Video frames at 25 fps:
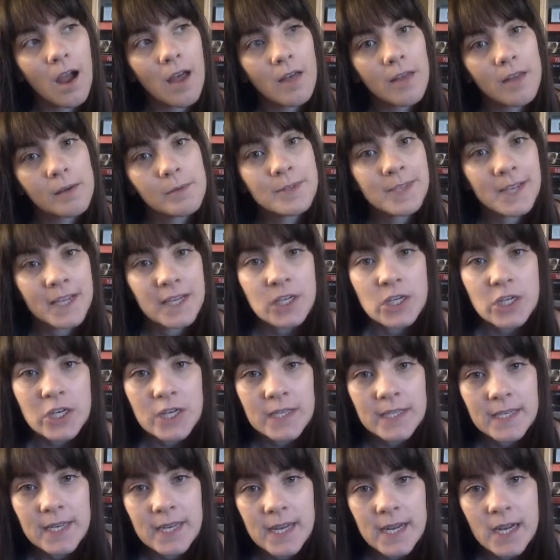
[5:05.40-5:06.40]
It was
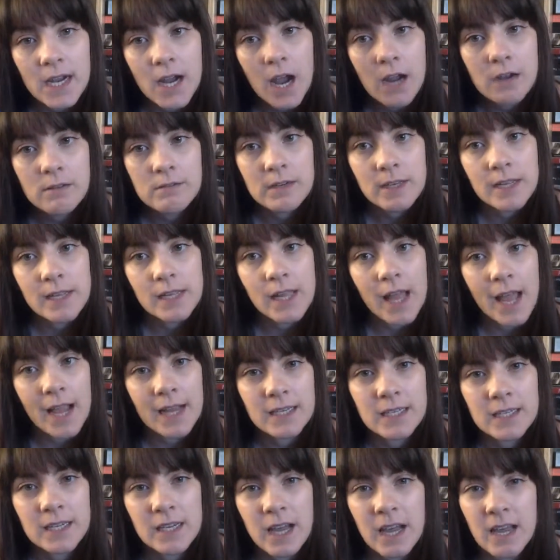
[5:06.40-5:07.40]
interesting. I really
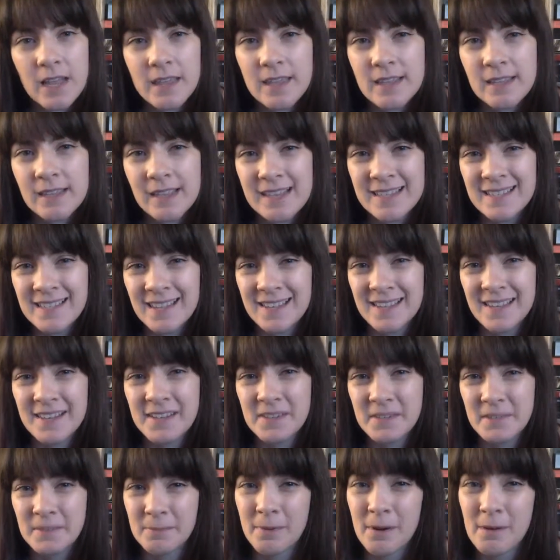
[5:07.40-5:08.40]
liked it. I think these
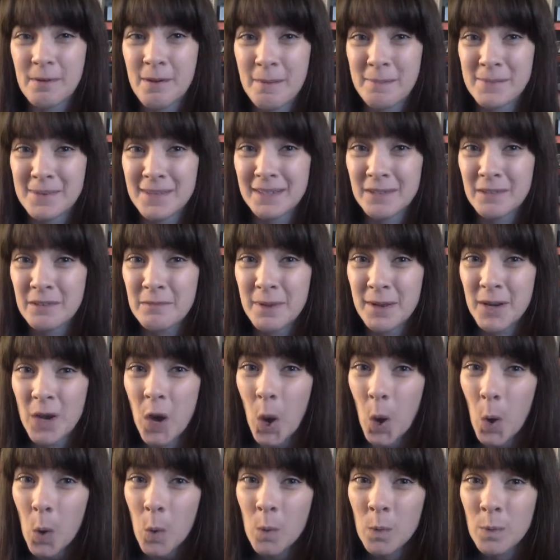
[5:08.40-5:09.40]
essays are perhaps a little bit
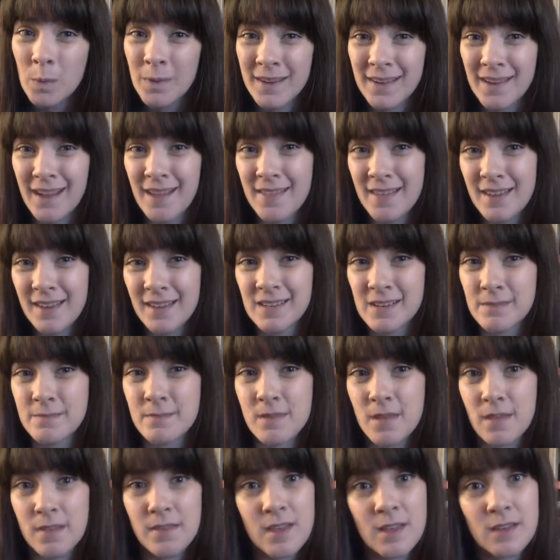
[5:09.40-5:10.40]
old. I think some
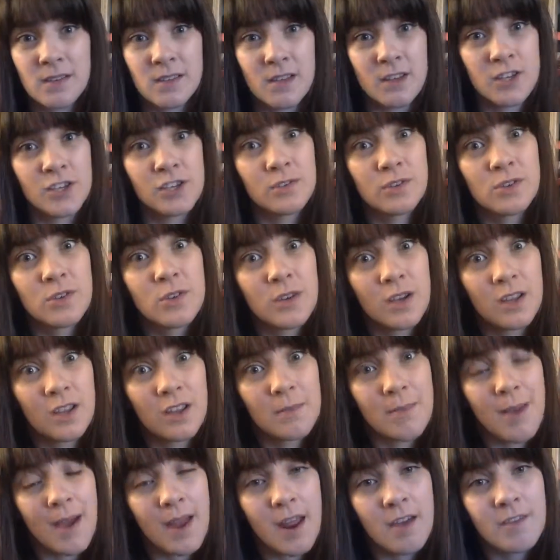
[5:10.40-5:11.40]
of the things that she was
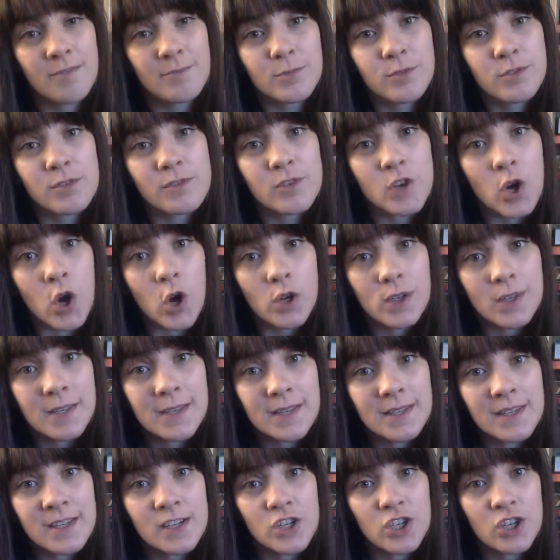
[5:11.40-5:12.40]
talking about have moved on
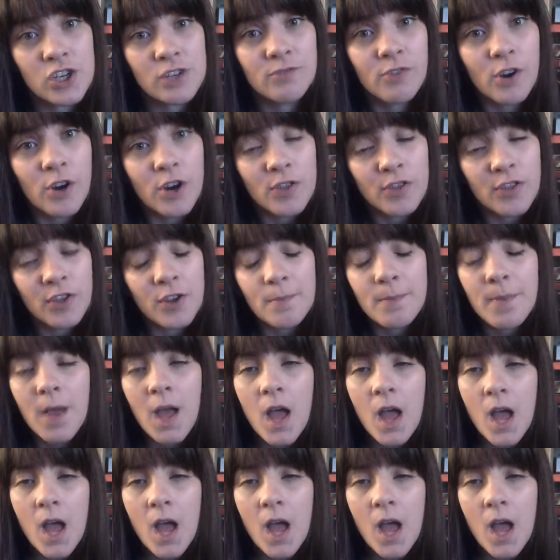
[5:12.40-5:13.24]
since she wrote them.